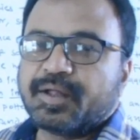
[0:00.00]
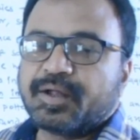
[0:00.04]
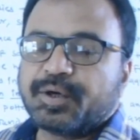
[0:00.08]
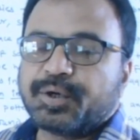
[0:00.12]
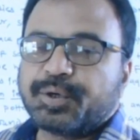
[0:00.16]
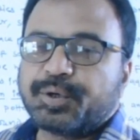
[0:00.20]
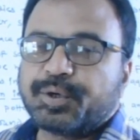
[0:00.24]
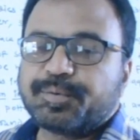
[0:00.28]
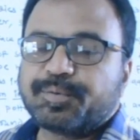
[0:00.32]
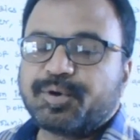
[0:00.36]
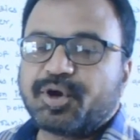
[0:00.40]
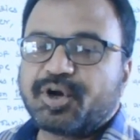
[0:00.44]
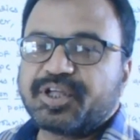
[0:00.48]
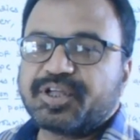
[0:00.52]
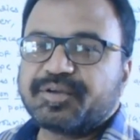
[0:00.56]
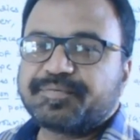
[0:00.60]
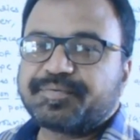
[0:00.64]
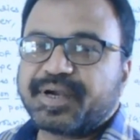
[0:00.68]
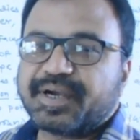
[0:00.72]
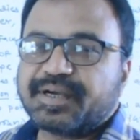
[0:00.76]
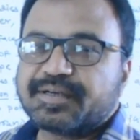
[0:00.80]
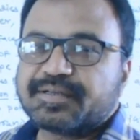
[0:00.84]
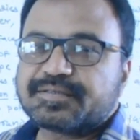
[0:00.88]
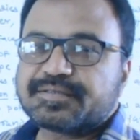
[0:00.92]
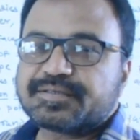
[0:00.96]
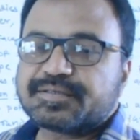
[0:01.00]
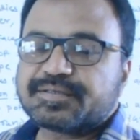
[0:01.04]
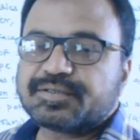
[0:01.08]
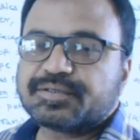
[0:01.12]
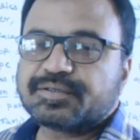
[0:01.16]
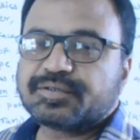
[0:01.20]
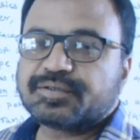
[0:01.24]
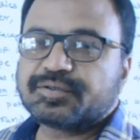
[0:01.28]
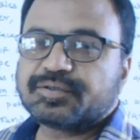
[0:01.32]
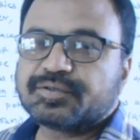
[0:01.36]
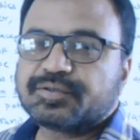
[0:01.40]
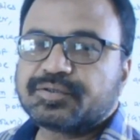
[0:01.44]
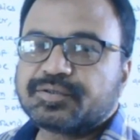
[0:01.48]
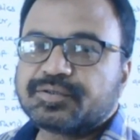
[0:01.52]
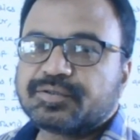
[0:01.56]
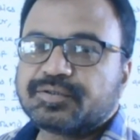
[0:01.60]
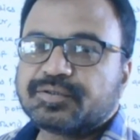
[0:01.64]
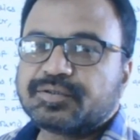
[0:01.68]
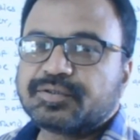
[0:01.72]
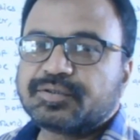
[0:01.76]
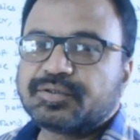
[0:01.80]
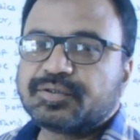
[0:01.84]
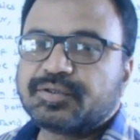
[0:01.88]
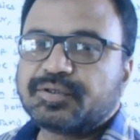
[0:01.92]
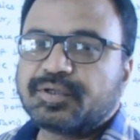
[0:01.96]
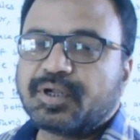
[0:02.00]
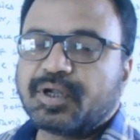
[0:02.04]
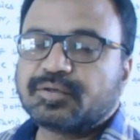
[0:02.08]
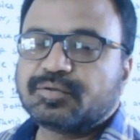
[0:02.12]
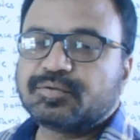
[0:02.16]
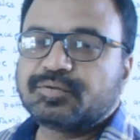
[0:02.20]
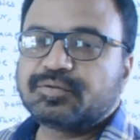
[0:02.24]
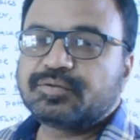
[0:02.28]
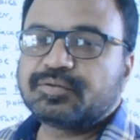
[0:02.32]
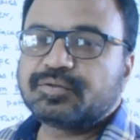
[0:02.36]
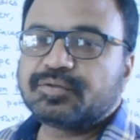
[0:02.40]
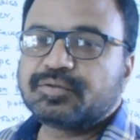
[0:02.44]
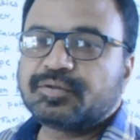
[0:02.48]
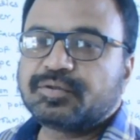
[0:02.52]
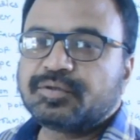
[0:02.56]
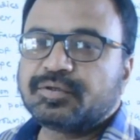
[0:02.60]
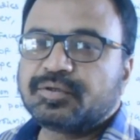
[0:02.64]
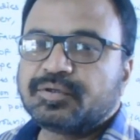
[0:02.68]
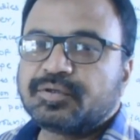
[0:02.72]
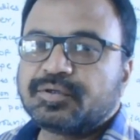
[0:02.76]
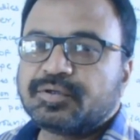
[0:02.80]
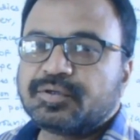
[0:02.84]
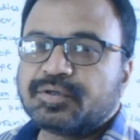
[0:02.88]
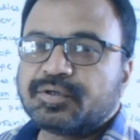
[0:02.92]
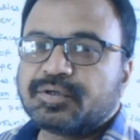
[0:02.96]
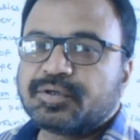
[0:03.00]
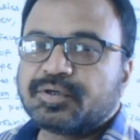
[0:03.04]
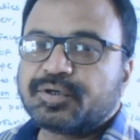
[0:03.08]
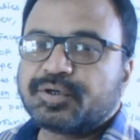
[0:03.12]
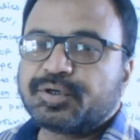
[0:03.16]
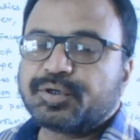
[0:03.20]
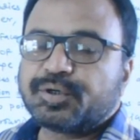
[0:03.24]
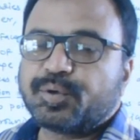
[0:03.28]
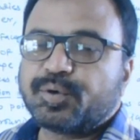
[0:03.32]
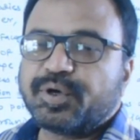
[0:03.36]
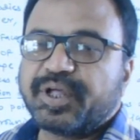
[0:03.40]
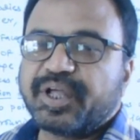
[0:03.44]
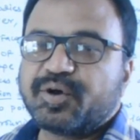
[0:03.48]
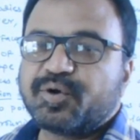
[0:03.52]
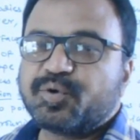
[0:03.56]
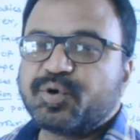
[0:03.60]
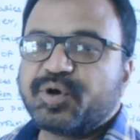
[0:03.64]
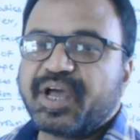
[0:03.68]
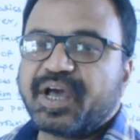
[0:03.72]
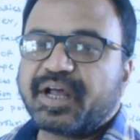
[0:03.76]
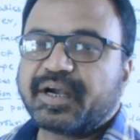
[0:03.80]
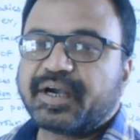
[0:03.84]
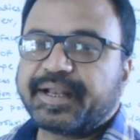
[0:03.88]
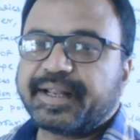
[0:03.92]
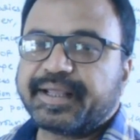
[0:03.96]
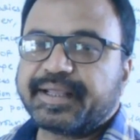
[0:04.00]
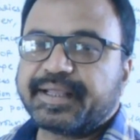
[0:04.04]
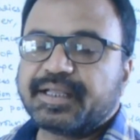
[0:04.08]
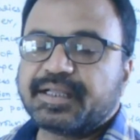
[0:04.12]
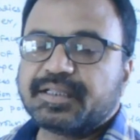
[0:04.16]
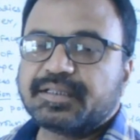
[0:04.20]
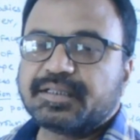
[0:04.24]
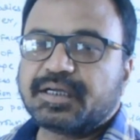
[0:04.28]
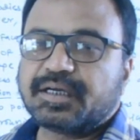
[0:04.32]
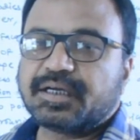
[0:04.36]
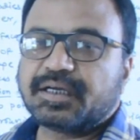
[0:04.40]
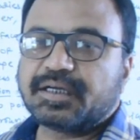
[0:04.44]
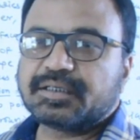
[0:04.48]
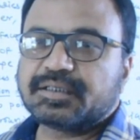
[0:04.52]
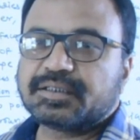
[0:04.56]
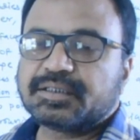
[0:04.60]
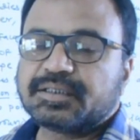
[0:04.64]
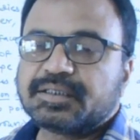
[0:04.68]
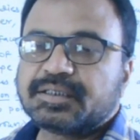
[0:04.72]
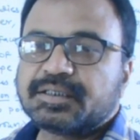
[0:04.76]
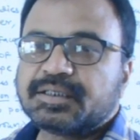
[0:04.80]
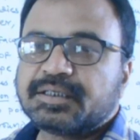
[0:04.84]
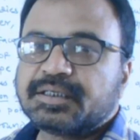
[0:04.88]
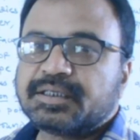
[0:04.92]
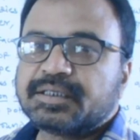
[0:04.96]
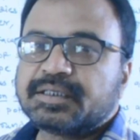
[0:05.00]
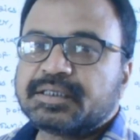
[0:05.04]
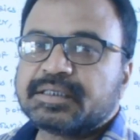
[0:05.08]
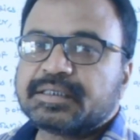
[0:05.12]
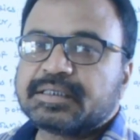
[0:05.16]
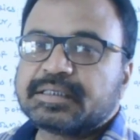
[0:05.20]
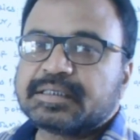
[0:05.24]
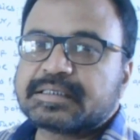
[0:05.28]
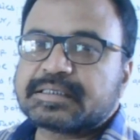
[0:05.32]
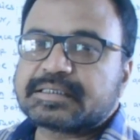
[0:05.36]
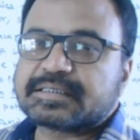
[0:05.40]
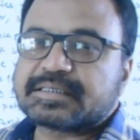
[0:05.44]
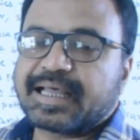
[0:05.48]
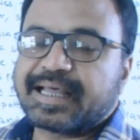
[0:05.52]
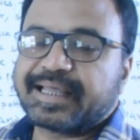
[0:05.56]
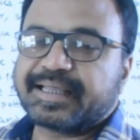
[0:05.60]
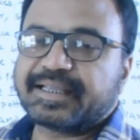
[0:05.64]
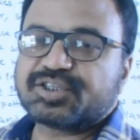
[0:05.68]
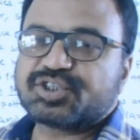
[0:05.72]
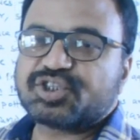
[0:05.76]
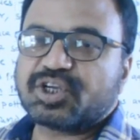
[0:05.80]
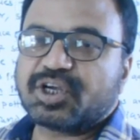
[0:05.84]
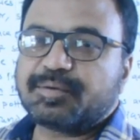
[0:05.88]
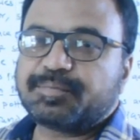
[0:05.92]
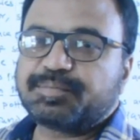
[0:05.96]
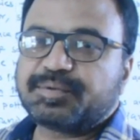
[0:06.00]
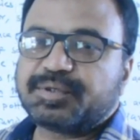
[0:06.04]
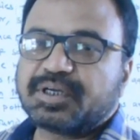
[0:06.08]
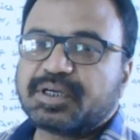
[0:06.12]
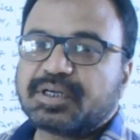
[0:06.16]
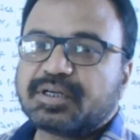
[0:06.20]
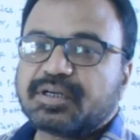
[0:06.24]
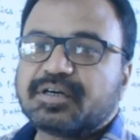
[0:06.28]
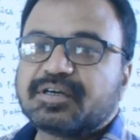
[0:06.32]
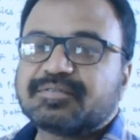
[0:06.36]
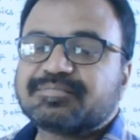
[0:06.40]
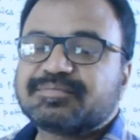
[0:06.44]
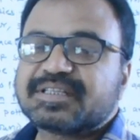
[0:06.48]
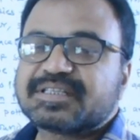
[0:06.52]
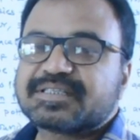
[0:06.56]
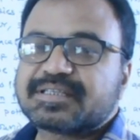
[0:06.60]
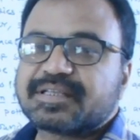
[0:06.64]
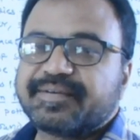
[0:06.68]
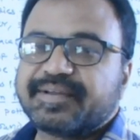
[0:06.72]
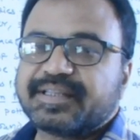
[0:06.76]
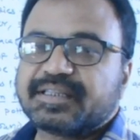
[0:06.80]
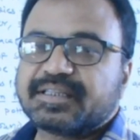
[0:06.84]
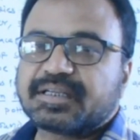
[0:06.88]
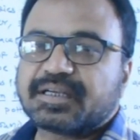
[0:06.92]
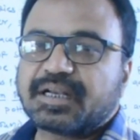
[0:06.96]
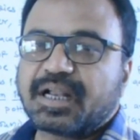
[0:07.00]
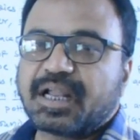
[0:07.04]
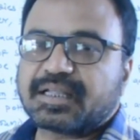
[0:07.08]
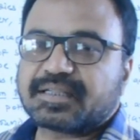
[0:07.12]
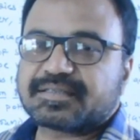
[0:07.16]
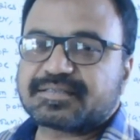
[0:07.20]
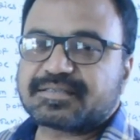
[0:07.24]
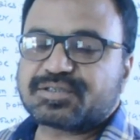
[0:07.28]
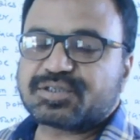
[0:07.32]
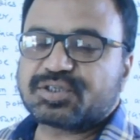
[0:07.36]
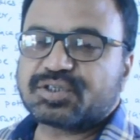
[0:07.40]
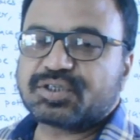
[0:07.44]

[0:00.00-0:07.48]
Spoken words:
Good morning, friends. Now, today we are taking the science chapter of the 7th class,